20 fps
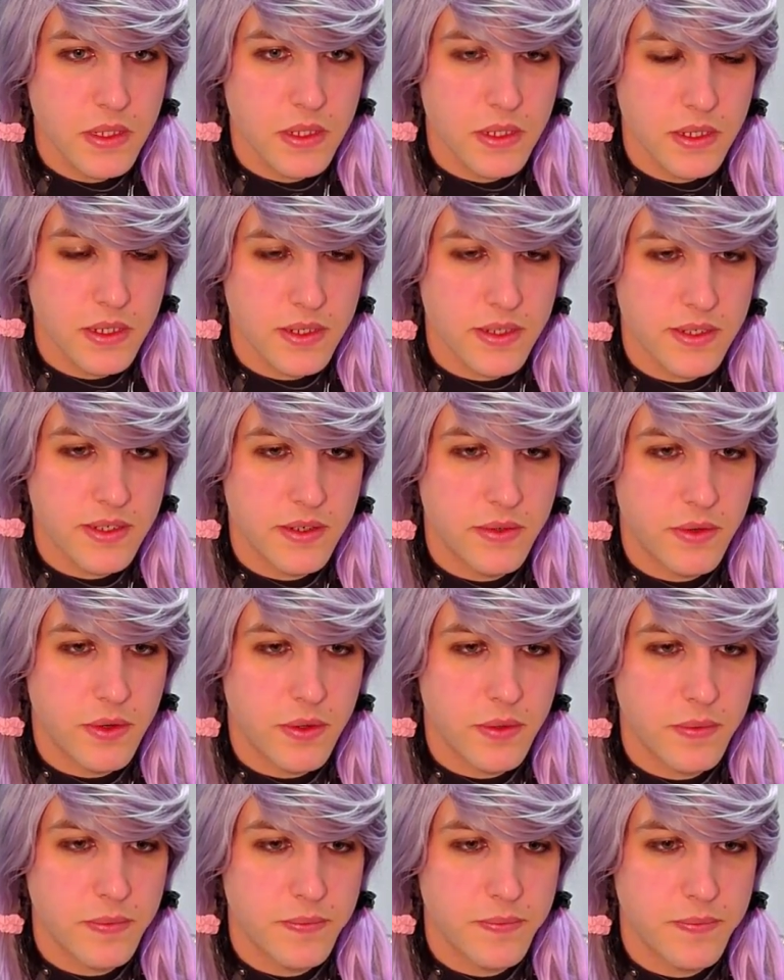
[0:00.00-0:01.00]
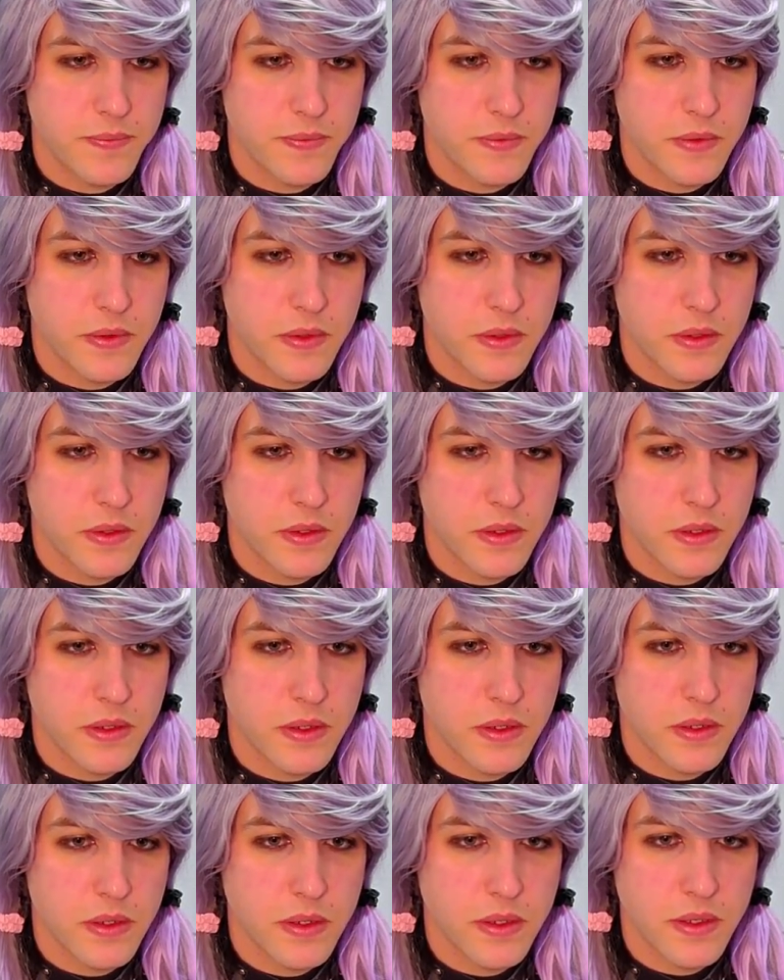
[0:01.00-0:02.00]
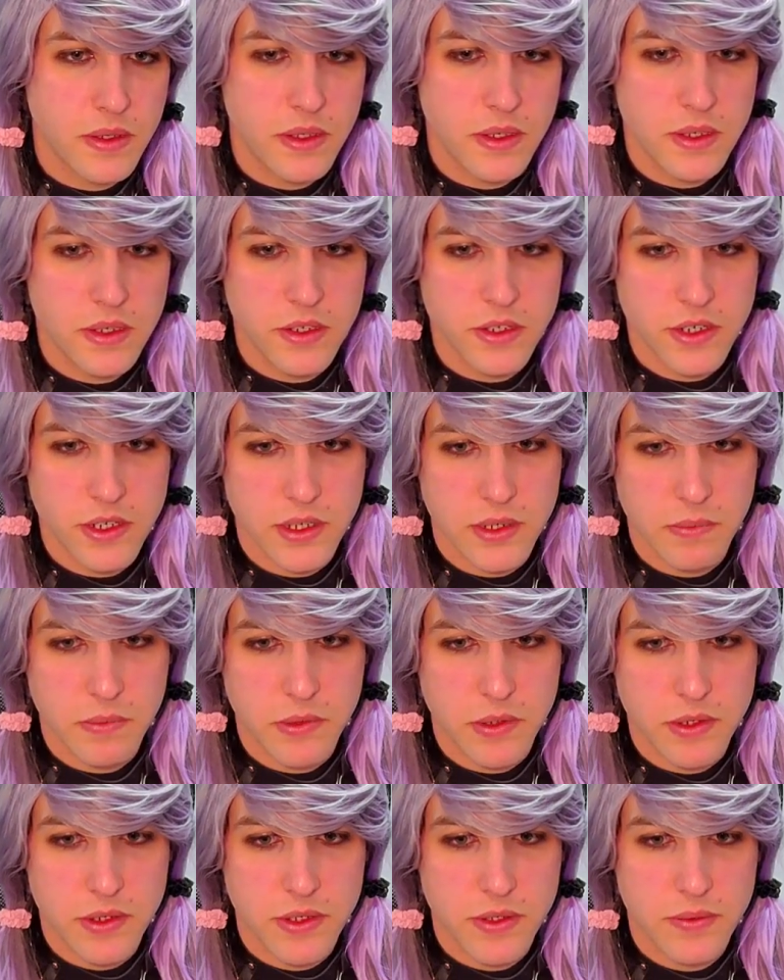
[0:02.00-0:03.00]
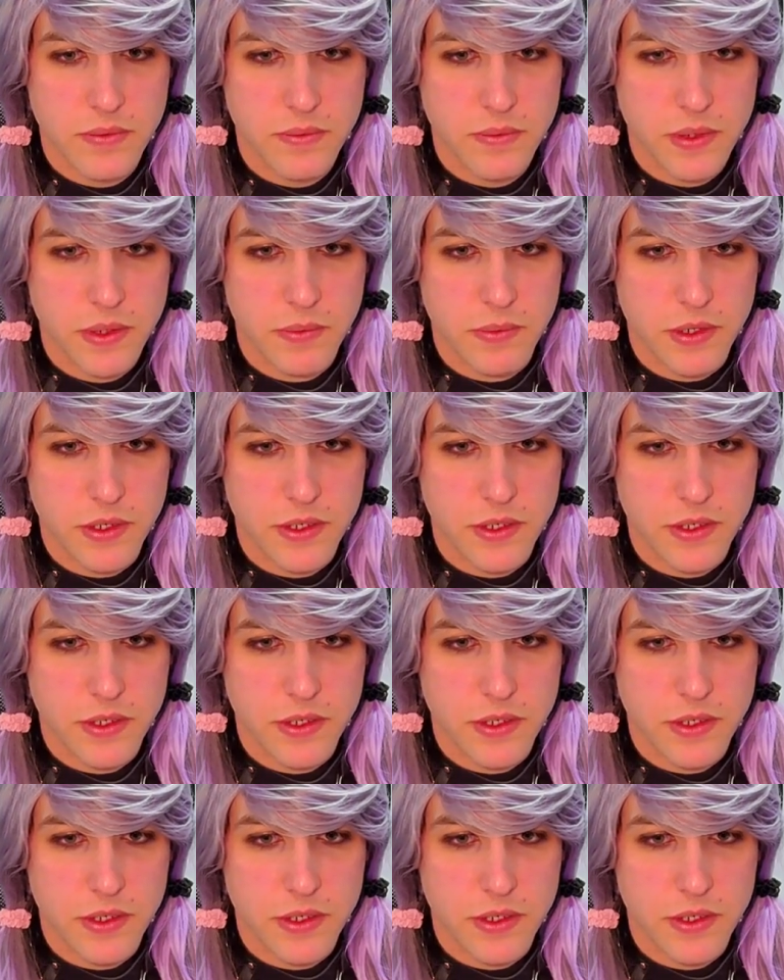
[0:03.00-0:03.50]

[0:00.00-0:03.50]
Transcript: 0, the initial input, we would